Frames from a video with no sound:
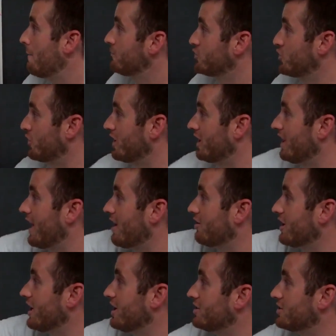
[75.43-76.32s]
So it
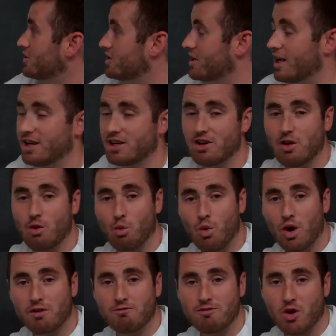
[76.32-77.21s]
allowed each state
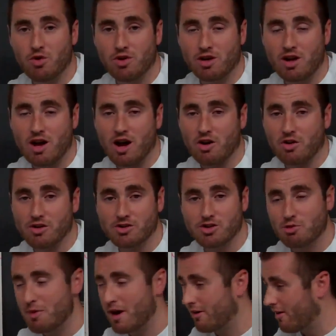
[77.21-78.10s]
one vote in
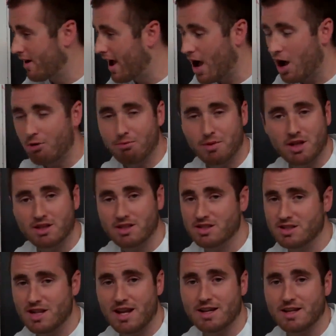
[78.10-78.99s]
Congress. No matter how big the
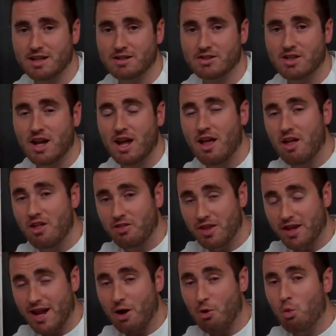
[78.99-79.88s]
state is,
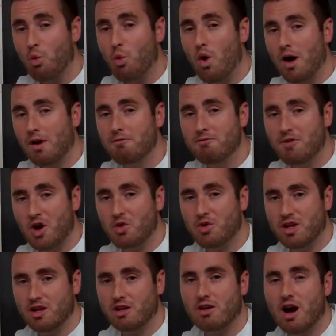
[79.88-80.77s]
they got one
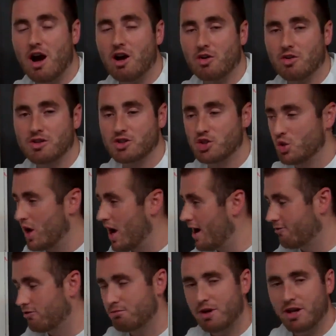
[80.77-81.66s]
vote in Congress, so
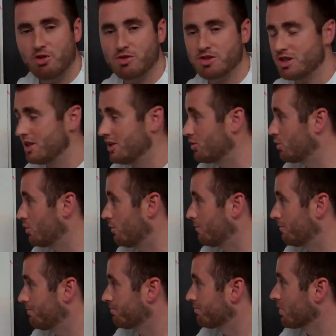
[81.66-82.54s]
everybody was equal.
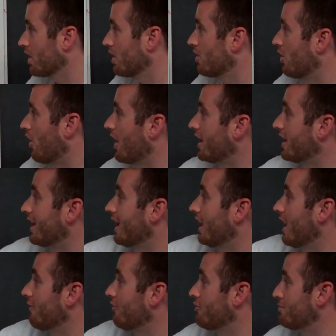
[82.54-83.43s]
All right, and
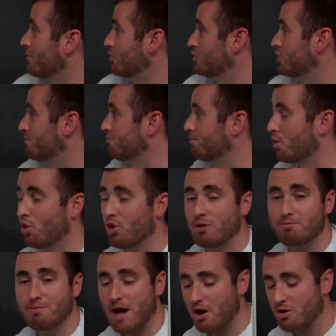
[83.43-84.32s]
it left the most
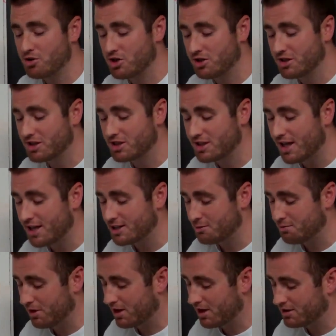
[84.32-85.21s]
important powers to the
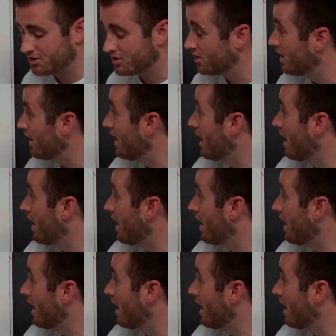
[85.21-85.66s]
states because